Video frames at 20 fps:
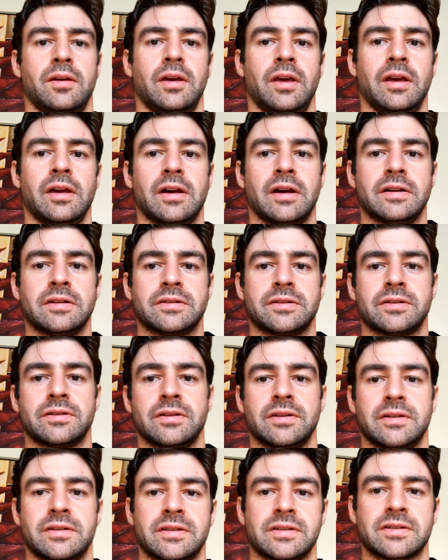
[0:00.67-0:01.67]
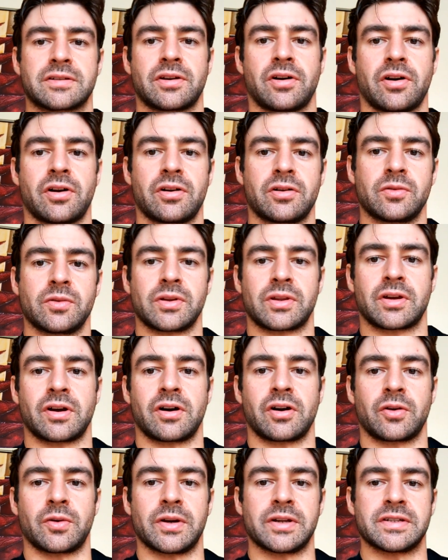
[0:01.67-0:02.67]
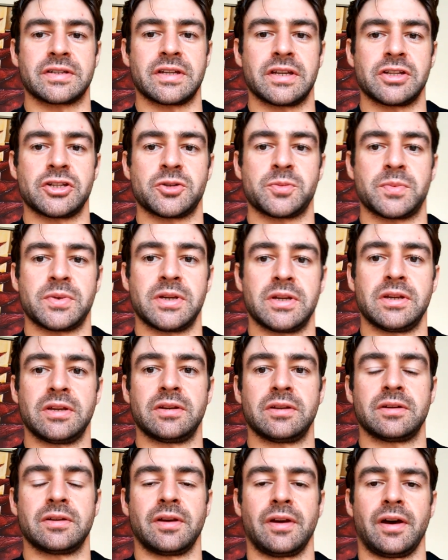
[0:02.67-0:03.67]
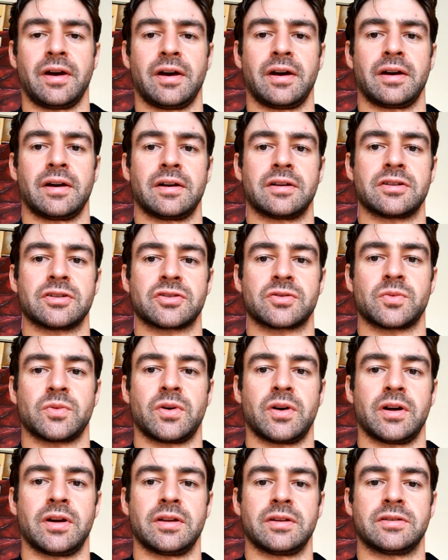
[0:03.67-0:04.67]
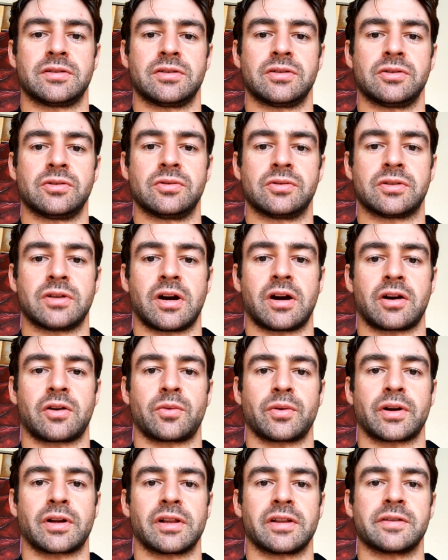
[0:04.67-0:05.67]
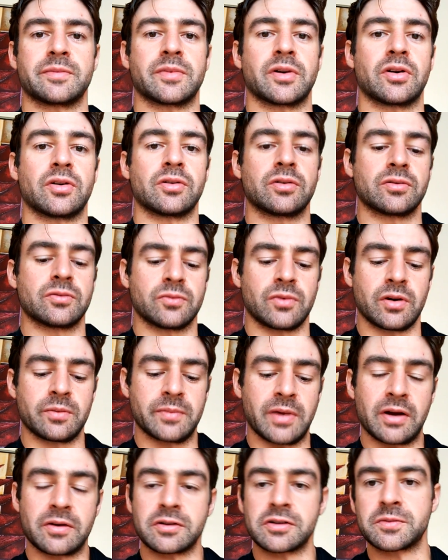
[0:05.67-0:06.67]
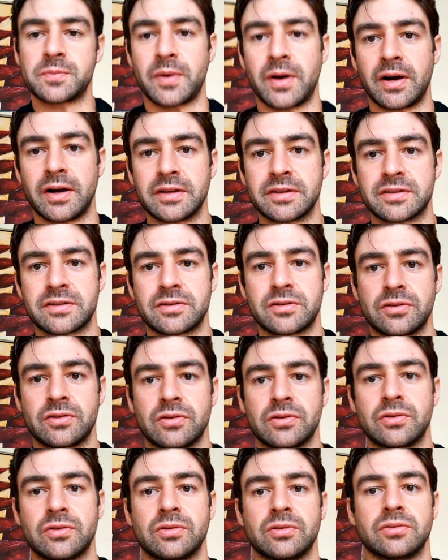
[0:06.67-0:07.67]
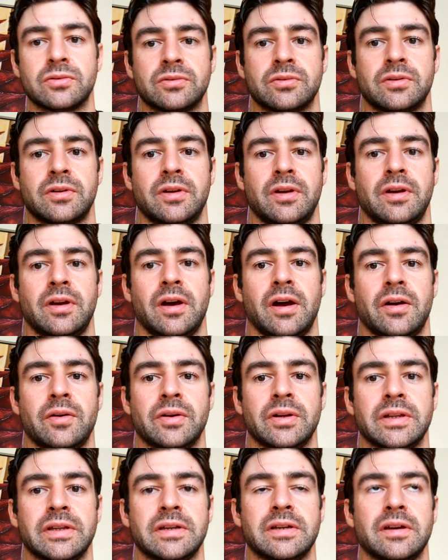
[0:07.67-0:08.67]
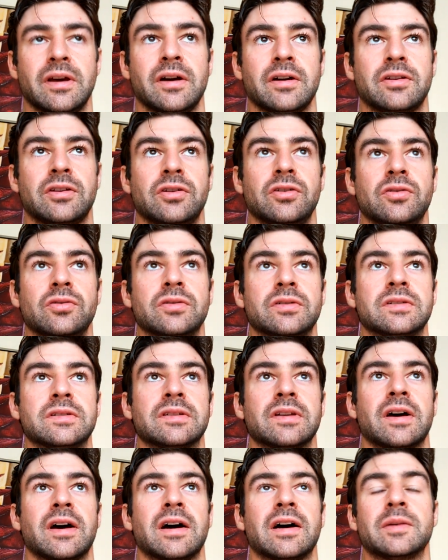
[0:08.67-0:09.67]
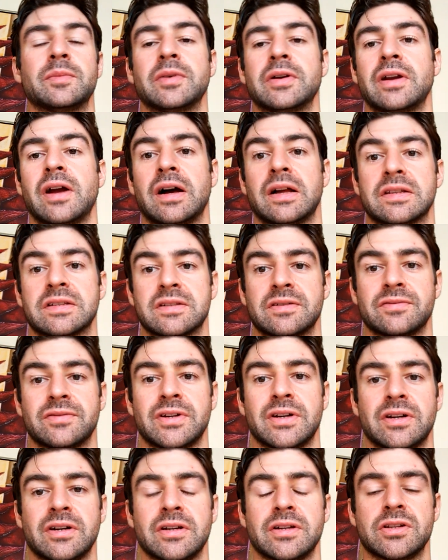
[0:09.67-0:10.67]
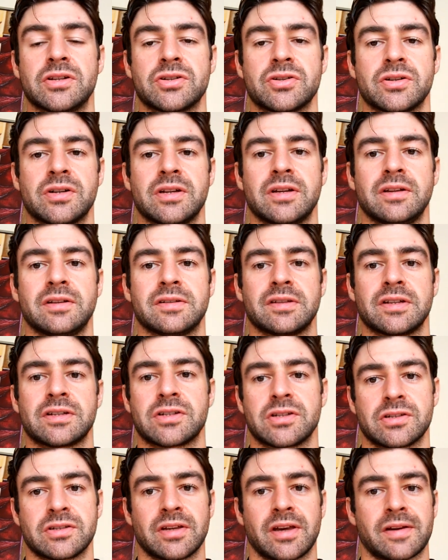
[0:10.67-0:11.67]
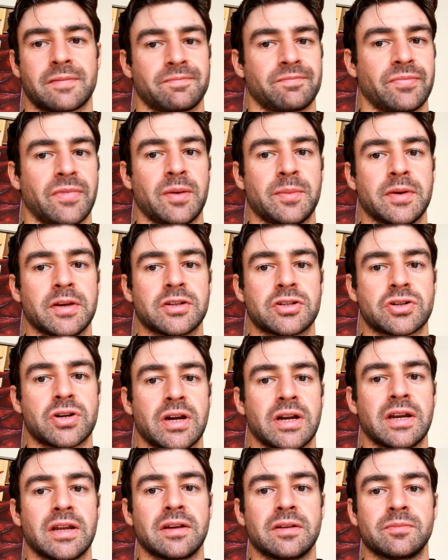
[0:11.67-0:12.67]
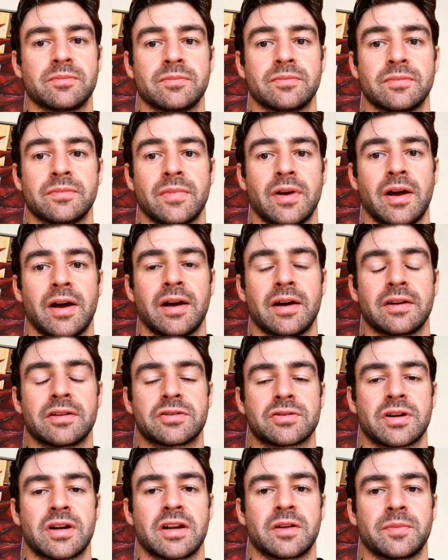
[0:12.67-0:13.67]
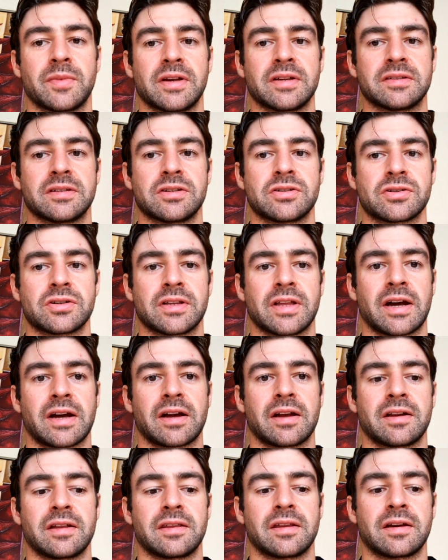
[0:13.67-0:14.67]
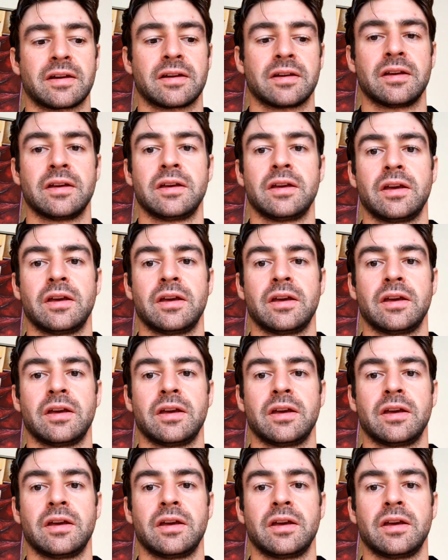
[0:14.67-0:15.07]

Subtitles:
Hey guys, this is Connor with Conquest HP. I just want to talk quickly about what my response to a really acute but not severe injury, such as like maybe a training-based injury, that kind of thing,